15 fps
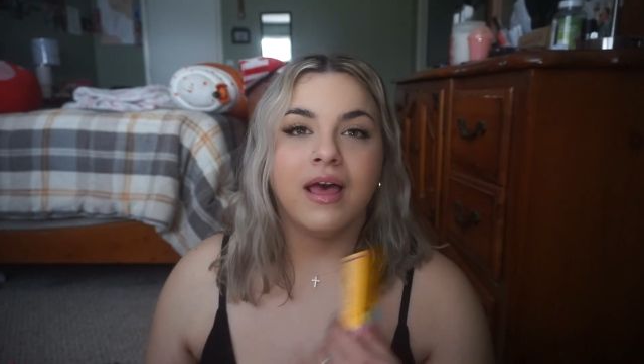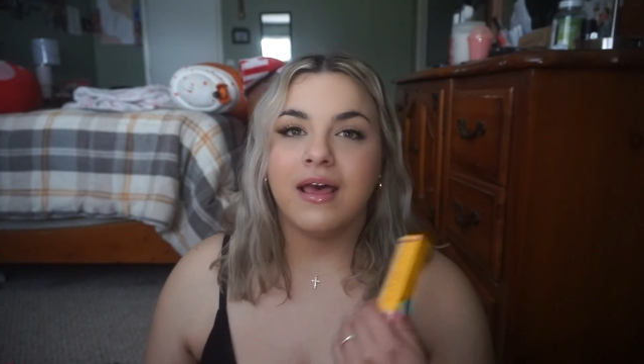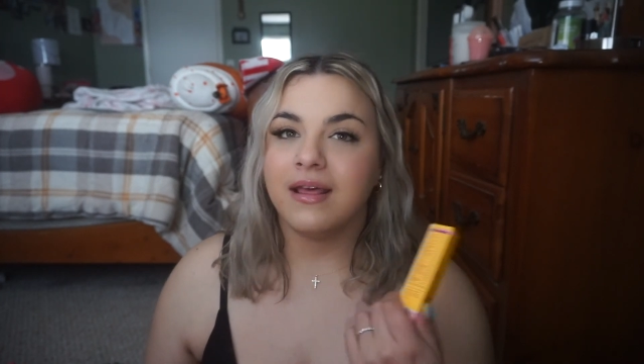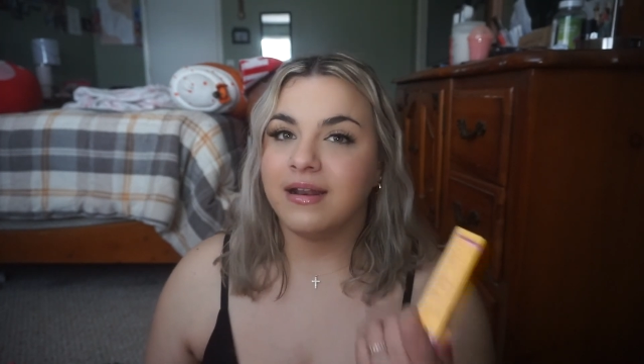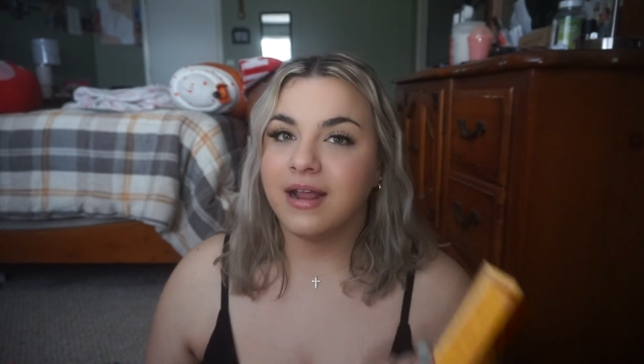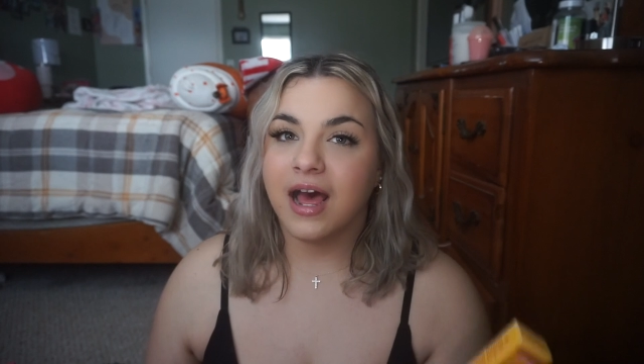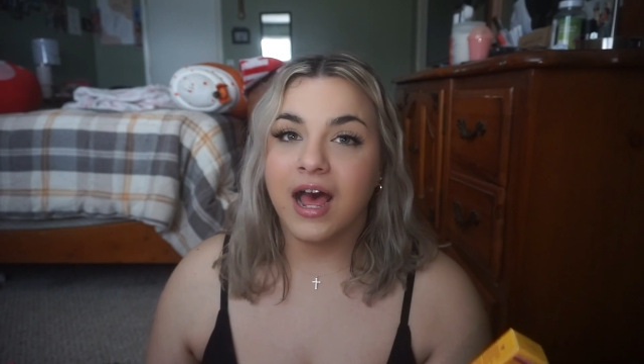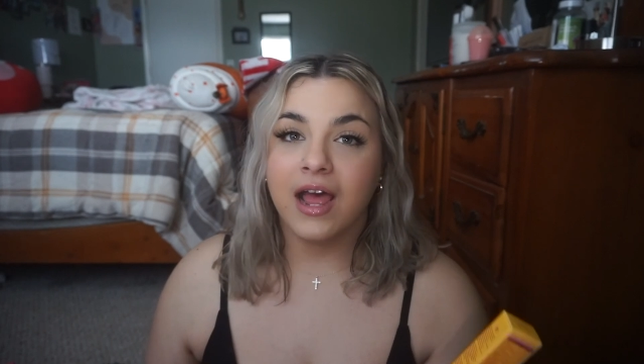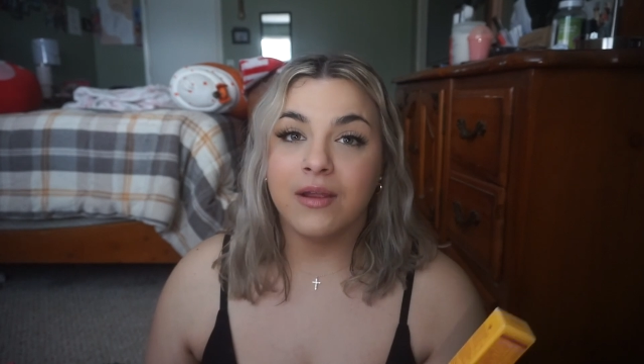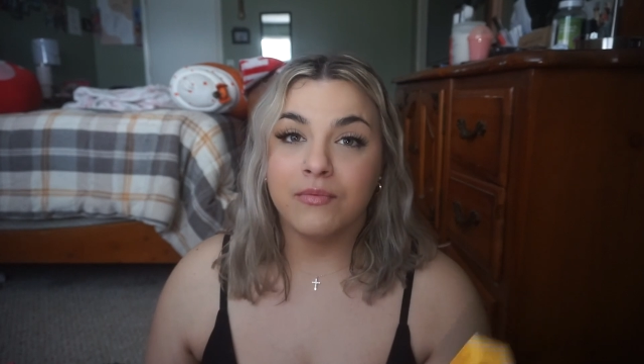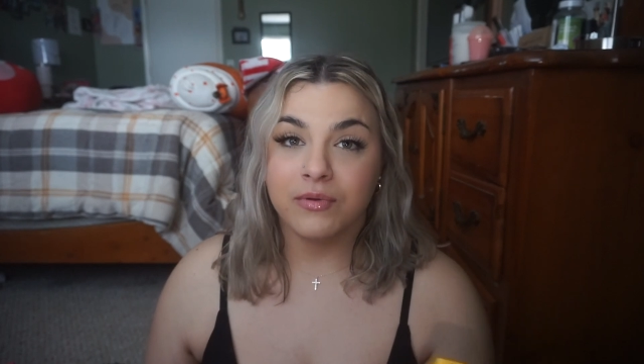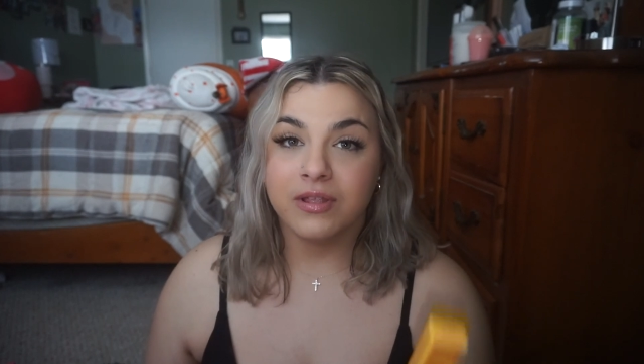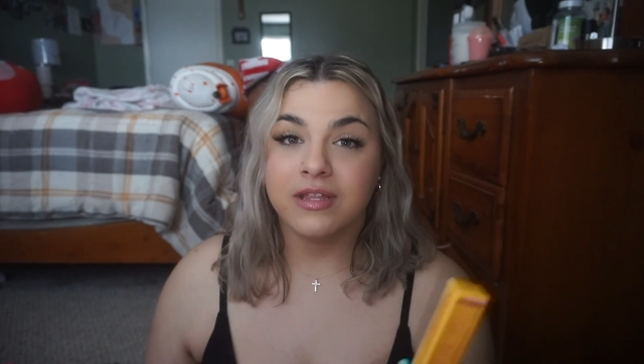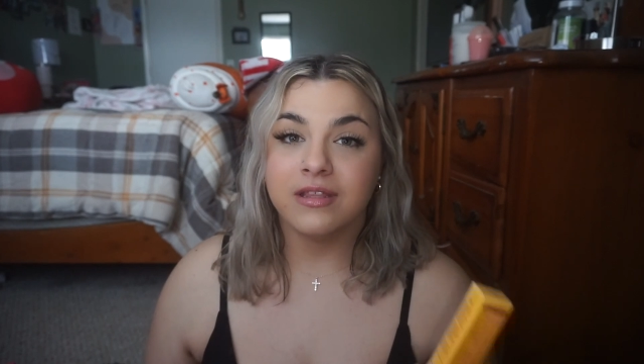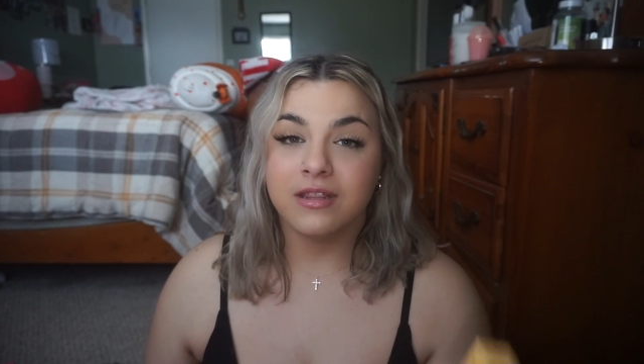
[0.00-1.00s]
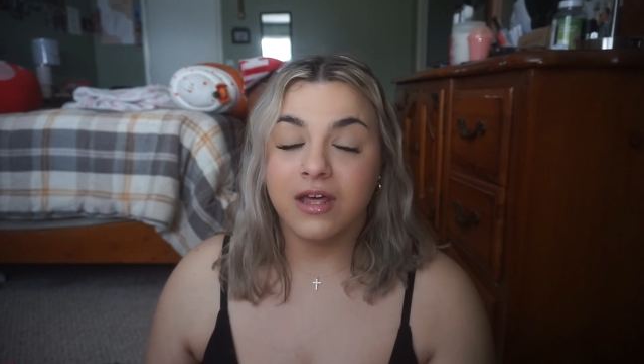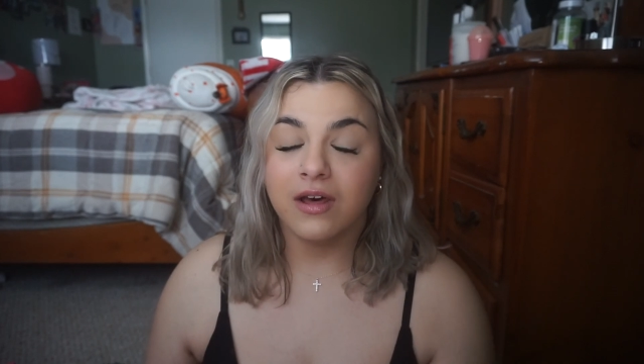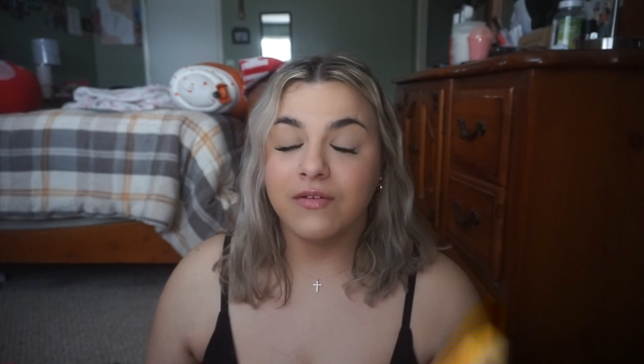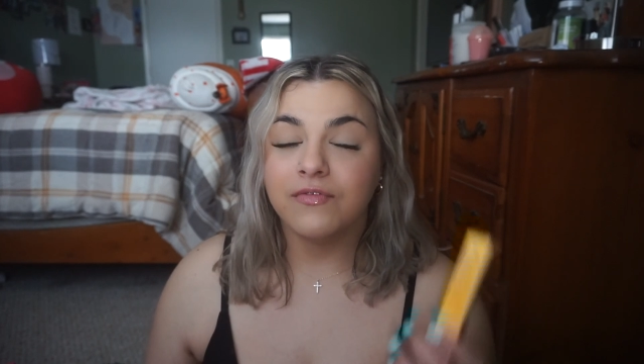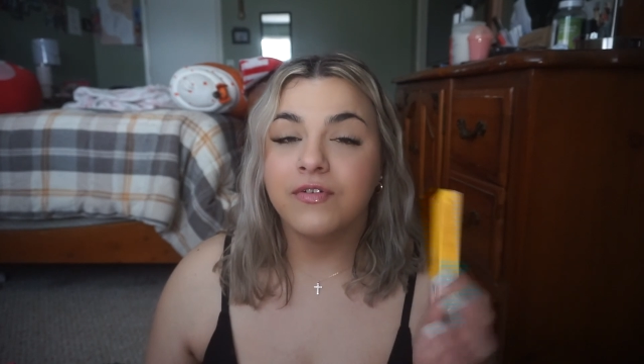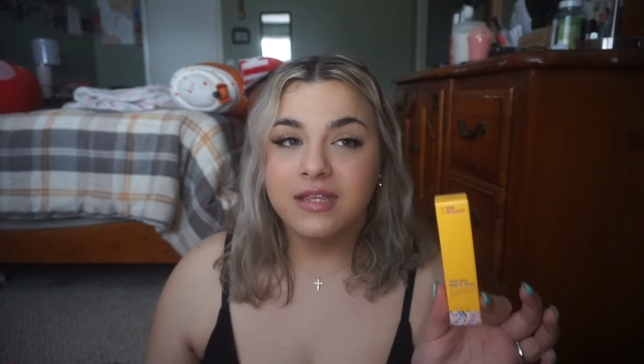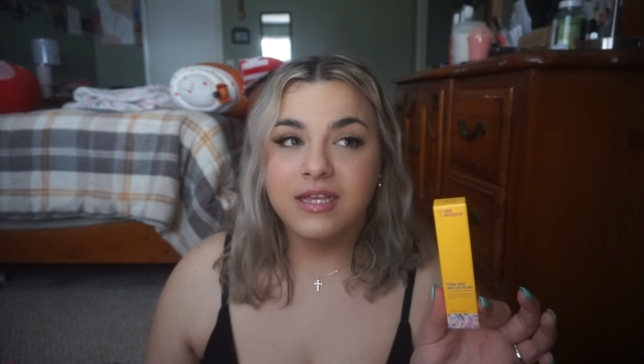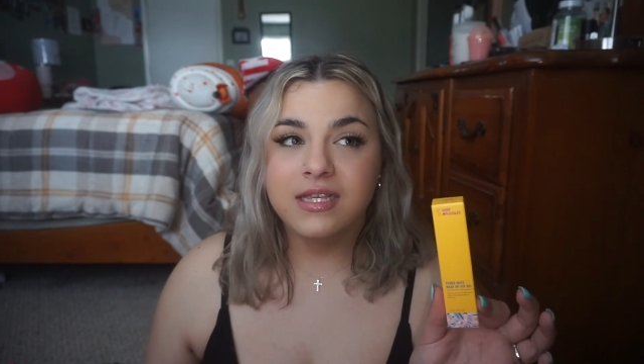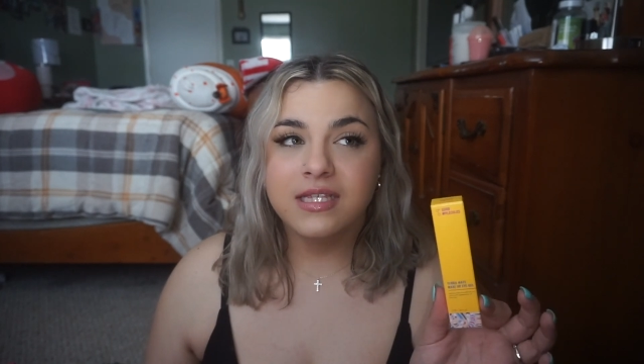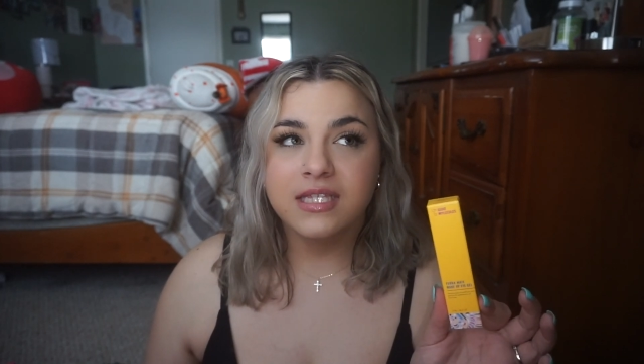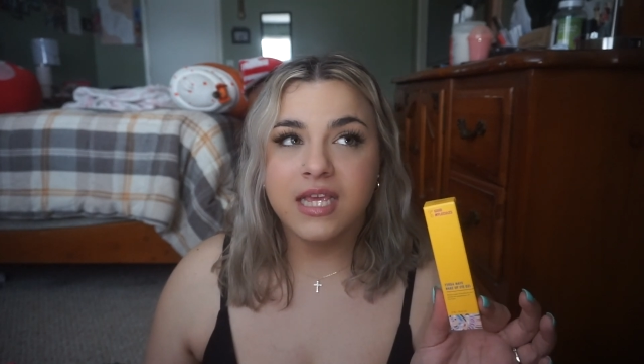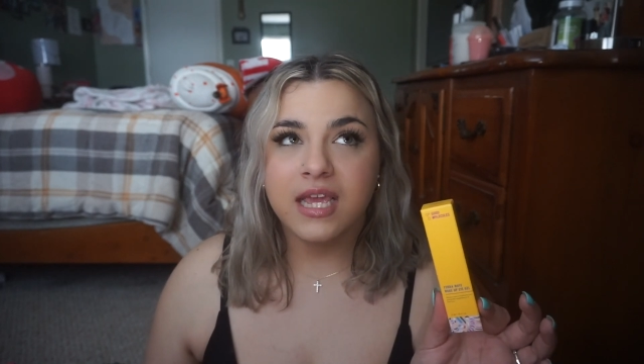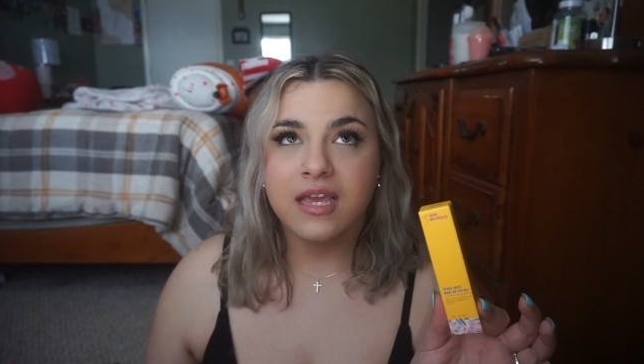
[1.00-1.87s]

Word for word: and I really love this